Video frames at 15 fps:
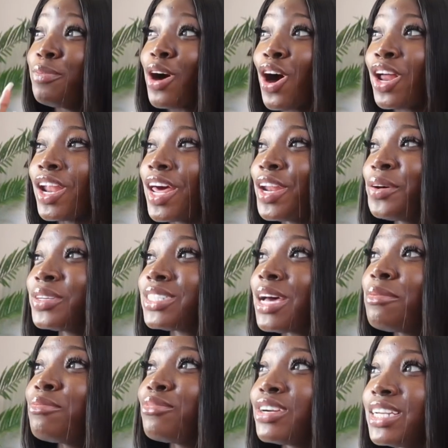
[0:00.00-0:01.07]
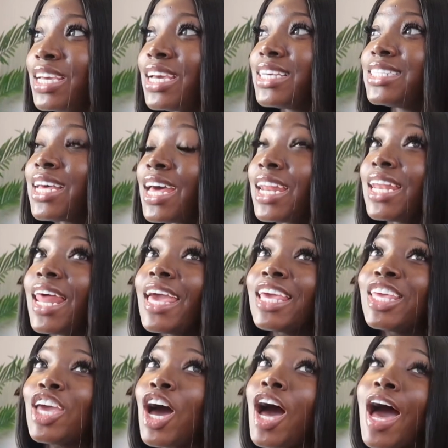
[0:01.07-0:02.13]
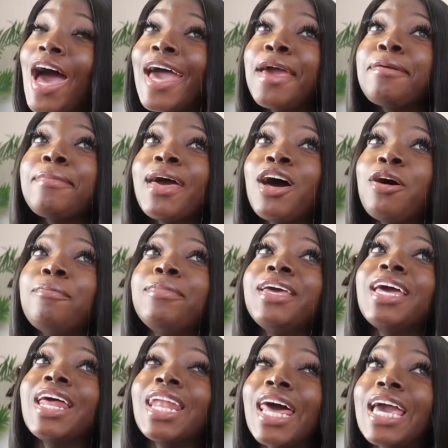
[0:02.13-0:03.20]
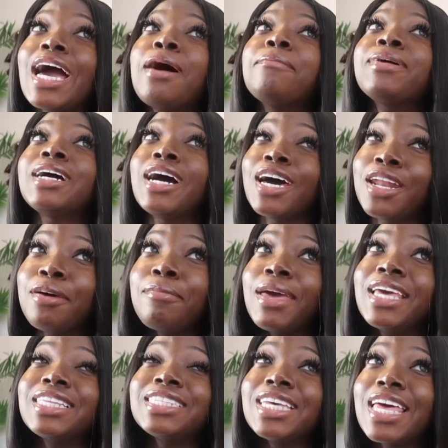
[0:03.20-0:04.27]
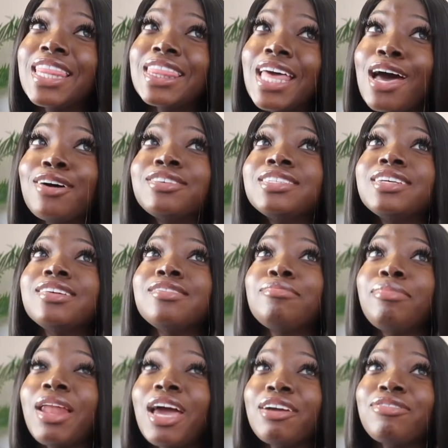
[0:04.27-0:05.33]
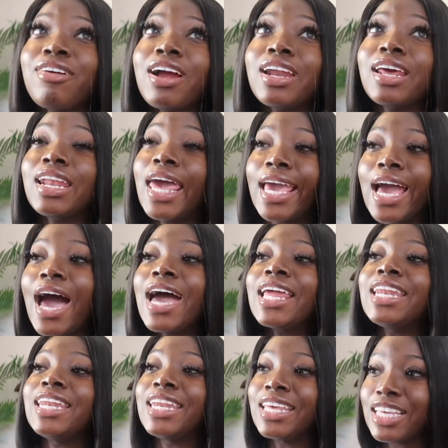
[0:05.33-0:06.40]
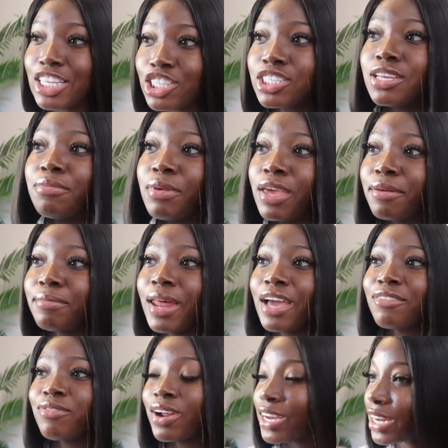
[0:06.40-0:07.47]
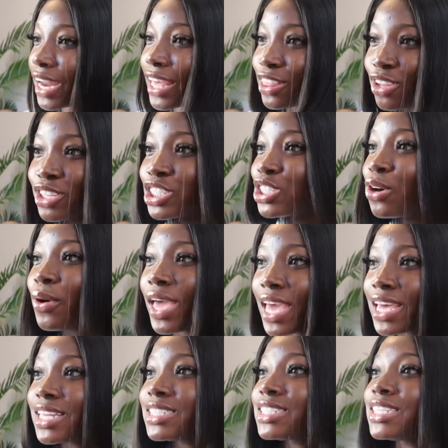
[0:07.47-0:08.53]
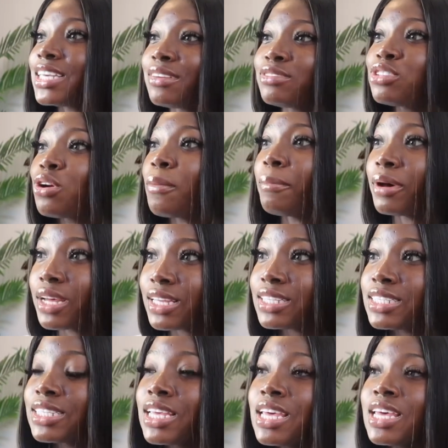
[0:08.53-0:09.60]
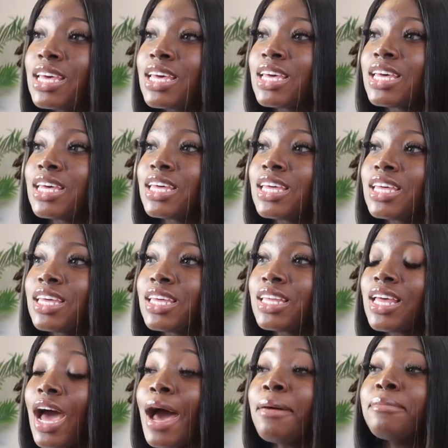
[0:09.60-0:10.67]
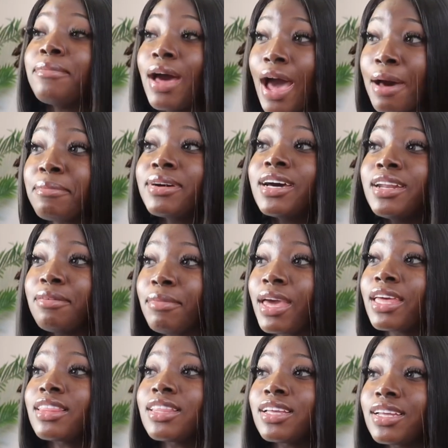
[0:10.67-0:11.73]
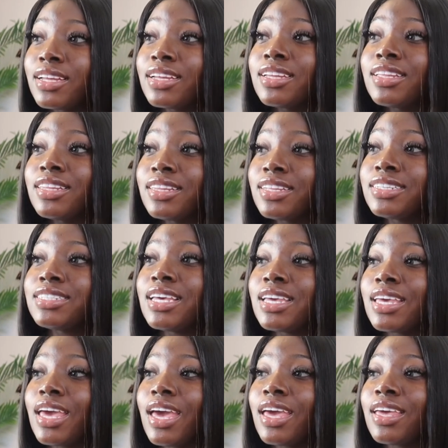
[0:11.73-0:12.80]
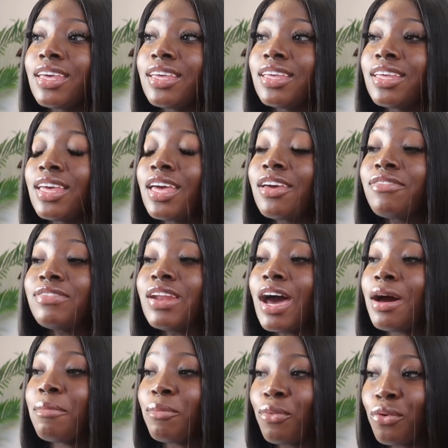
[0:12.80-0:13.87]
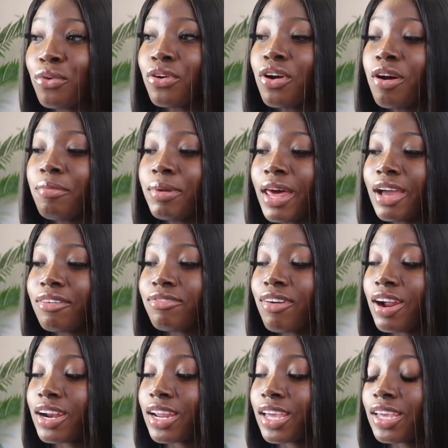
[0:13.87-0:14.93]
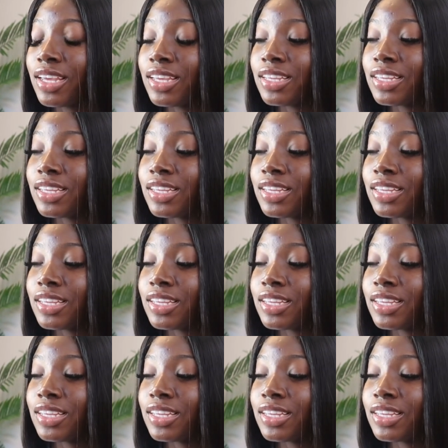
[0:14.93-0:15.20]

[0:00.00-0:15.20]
But all I know is I'm really excited. Like, y'all, I am hell-bent. Like, I'm gonna make 10,000 Black Friday. Like, I need to make Black Friday. Like, there's no ands, ifs, or buts. I'm gonna make the 10K, if not more, on Black Friday.